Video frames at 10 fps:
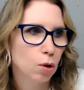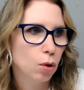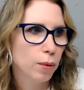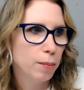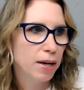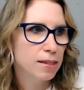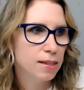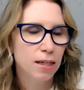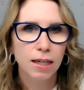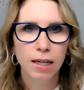Or we might
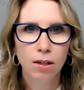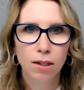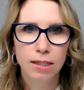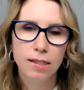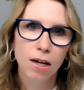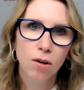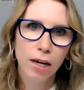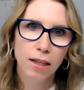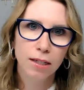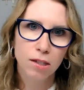see a hill and say,
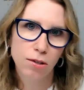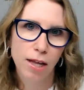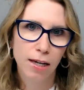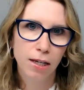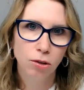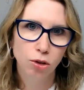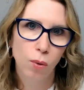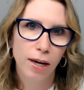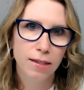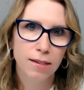okay, let's do that hill
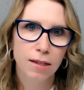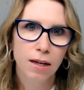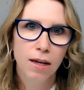twice